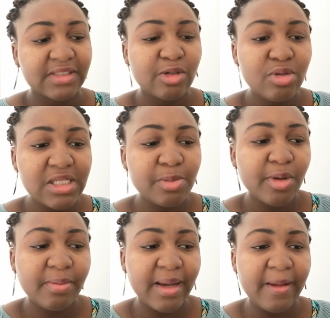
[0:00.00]
The Holy
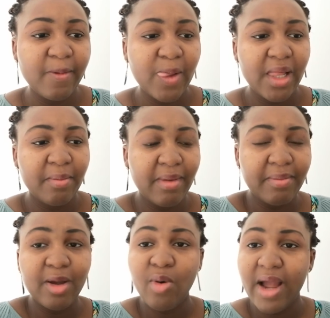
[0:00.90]
Spirit might
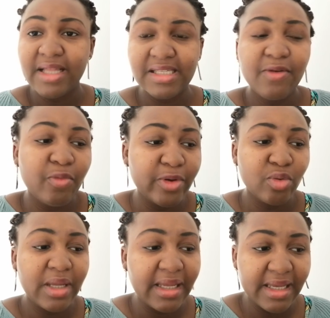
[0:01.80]
be quiet if we
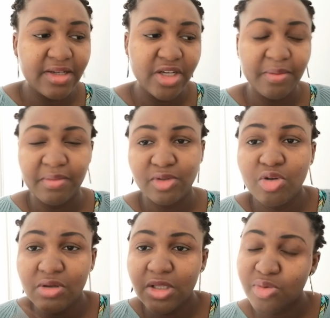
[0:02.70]
don't engage Him.
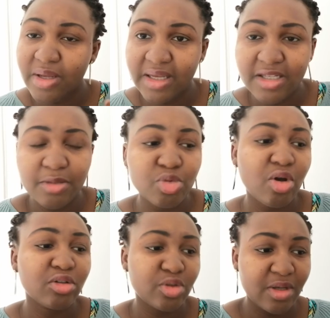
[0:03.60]
So you need to engage Him,
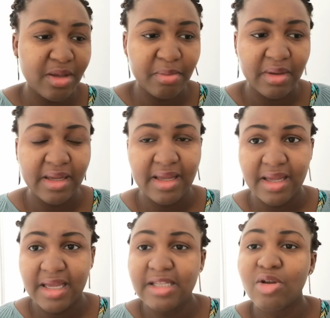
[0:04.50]
talk to Him.
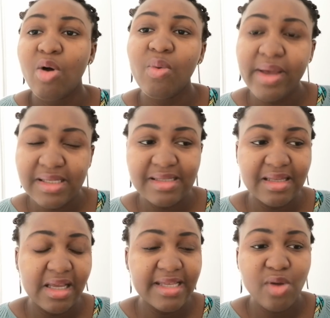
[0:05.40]
He's always
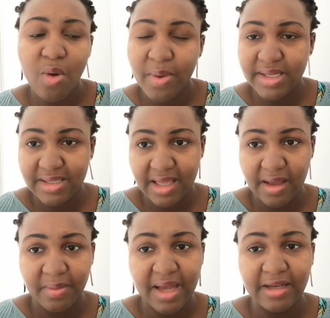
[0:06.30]

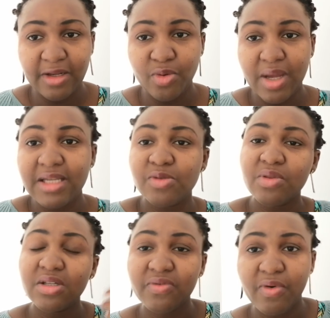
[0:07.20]
there, hallelujah, and He's
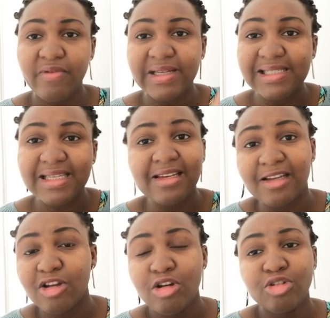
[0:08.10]
with us forever.
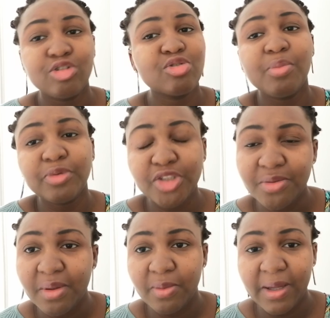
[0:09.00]
Sin does not push
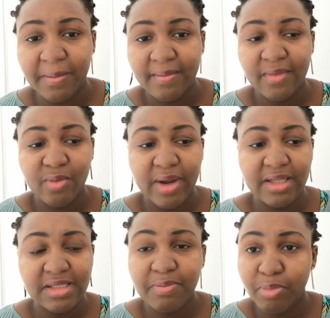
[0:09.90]
Him away,
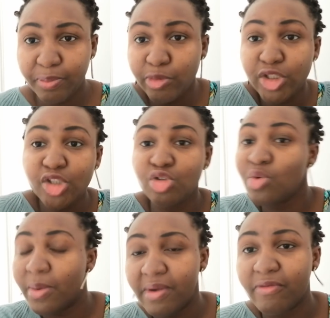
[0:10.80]
right? It pushes
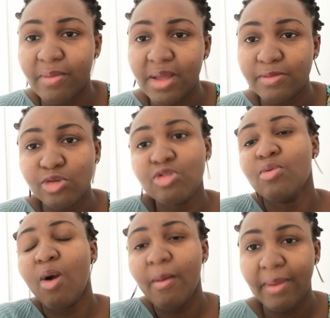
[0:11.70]
you away from Him. So
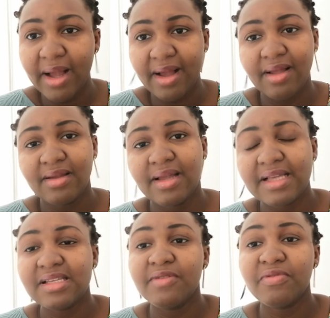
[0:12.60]
you come back
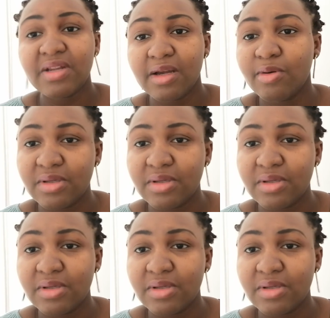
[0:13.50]
and say, Father